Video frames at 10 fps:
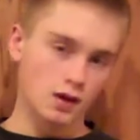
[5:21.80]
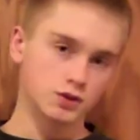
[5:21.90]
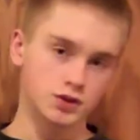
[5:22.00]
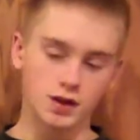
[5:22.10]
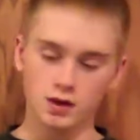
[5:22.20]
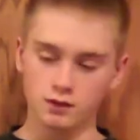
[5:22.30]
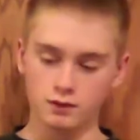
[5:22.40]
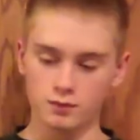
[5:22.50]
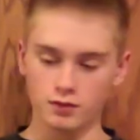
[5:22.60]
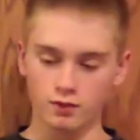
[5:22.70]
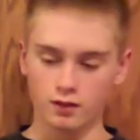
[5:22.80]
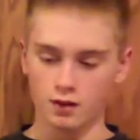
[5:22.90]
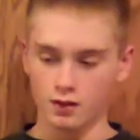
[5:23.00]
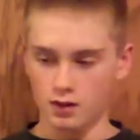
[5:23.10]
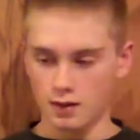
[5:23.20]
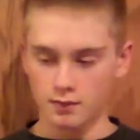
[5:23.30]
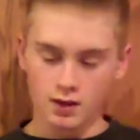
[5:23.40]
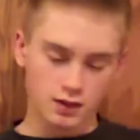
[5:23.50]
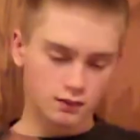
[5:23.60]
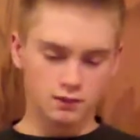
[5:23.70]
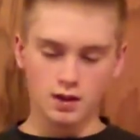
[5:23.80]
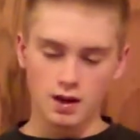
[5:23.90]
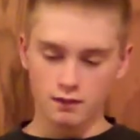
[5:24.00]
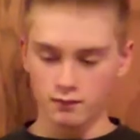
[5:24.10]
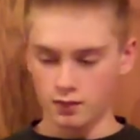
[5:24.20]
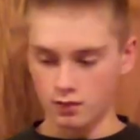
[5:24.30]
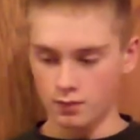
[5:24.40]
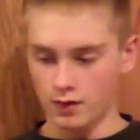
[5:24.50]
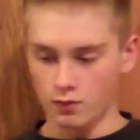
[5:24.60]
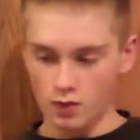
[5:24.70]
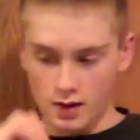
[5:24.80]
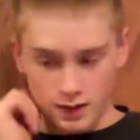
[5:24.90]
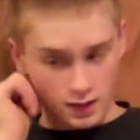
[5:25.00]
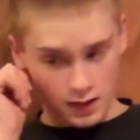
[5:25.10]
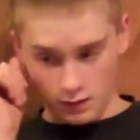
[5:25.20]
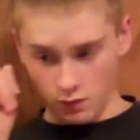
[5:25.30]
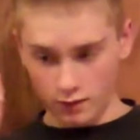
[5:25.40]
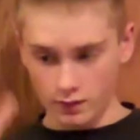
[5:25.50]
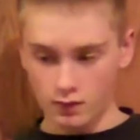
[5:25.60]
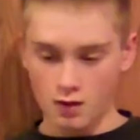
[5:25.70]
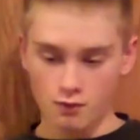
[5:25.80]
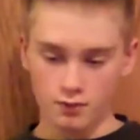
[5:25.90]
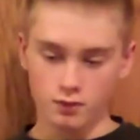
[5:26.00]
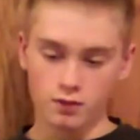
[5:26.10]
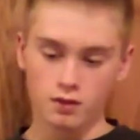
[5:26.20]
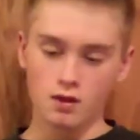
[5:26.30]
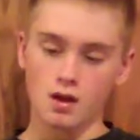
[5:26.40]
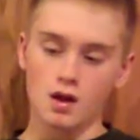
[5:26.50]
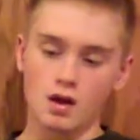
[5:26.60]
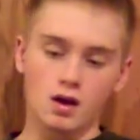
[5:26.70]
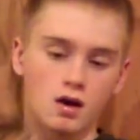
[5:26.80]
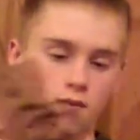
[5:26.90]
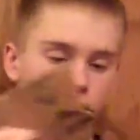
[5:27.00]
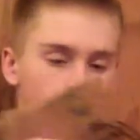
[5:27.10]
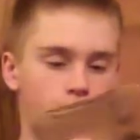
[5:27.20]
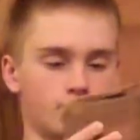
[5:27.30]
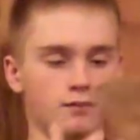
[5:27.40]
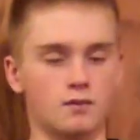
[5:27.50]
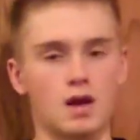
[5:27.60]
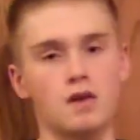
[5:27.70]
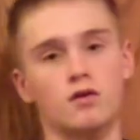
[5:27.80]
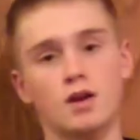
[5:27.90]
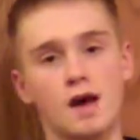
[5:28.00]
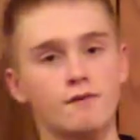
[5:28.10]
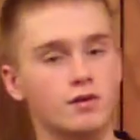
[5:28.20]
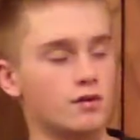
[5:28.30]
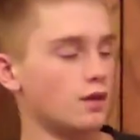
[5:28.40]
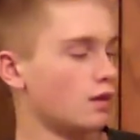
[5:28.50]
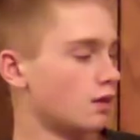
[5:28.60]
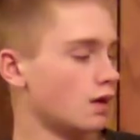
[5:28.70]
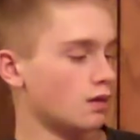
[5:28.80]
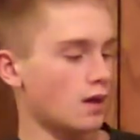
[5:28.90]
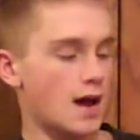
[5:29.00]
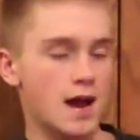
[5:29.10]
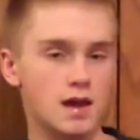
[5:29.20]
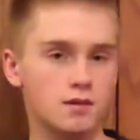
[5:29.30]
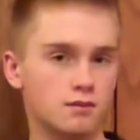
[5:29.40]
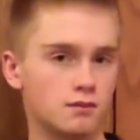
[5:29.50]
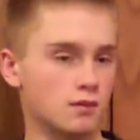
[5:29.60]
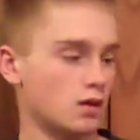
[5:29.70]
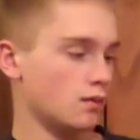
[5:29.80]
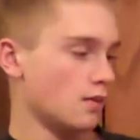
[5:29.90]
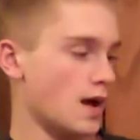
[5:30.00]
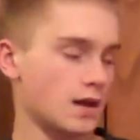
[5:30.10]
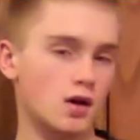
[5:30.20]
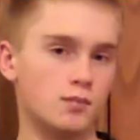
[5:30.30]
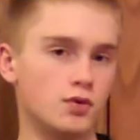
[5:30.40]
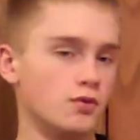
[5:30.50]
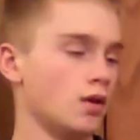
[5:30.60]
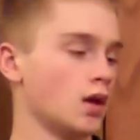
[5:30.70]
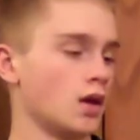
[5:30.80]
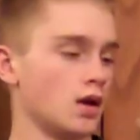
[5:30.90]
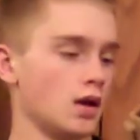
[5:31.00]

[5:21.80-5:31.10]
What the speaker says: now just getting into the boots here, I'm gonna kind of explain why I wear these type of boots. As you can obviously see, it's a high cut boot.